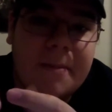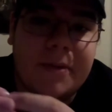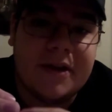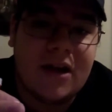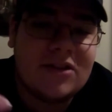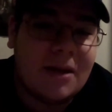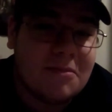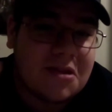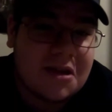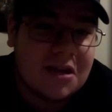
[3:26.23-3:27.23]
But now that I'm
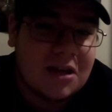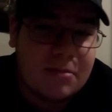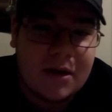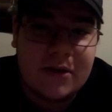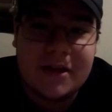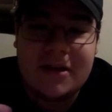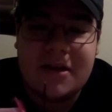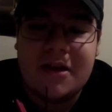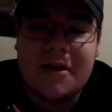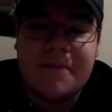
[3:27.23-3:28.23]
thinking about it,
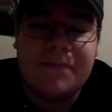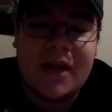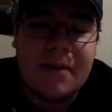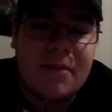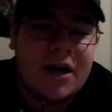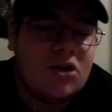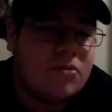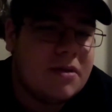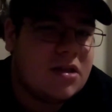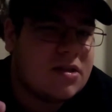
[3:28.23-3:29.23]
that might not
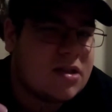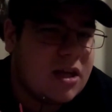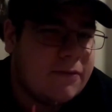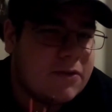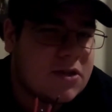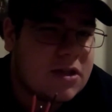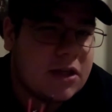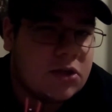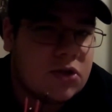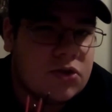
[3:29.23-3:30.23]
be the safest
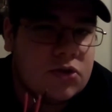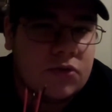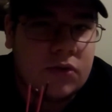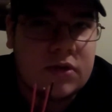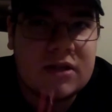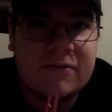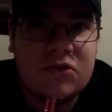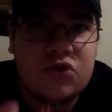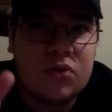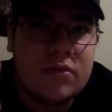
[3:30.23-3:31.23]
thing to do, because if a
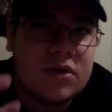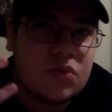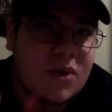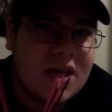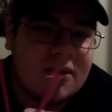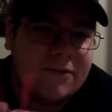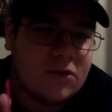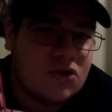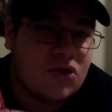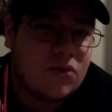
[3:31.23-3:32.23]
drone is weighted for
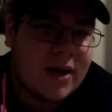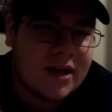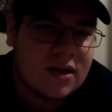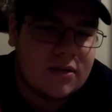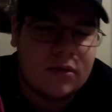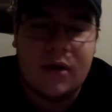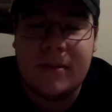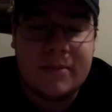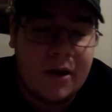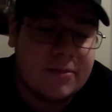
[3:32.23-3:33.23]

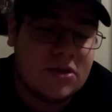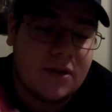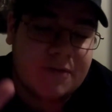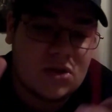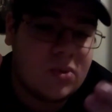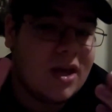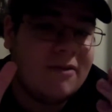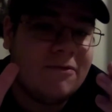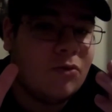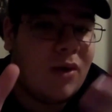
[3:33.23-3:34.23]
if it's
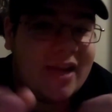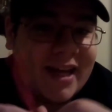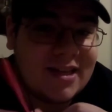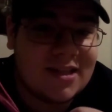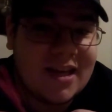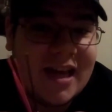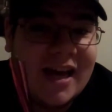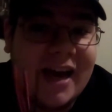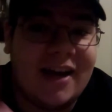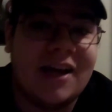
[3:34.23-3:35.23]
weighted for 1S
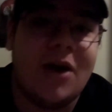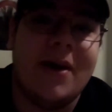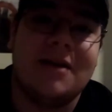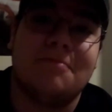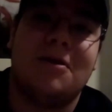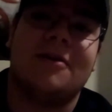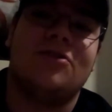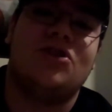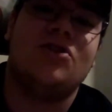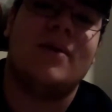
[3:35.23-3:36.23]
and I go ahead and plug a
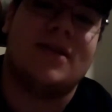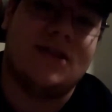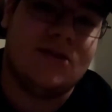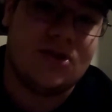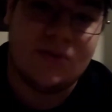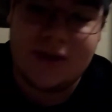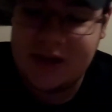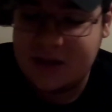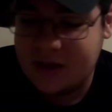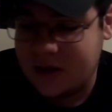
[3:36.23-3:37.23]
2S into
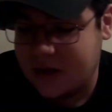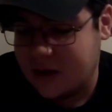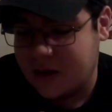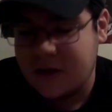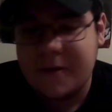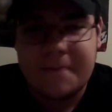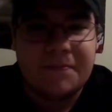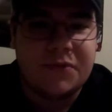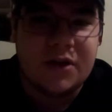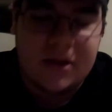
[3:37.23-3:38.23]
it,
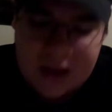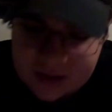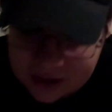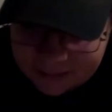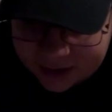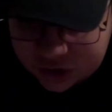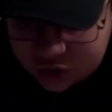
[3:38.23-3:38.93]
you know, that might